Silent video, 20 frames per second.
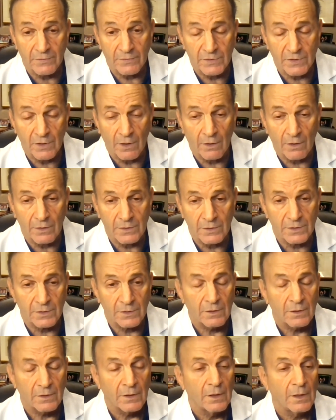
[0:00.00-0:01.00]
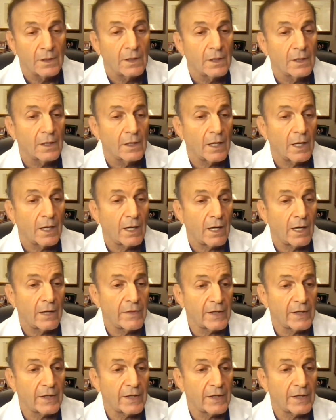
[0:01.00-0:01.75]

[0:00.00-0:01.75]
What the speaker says: of scars. I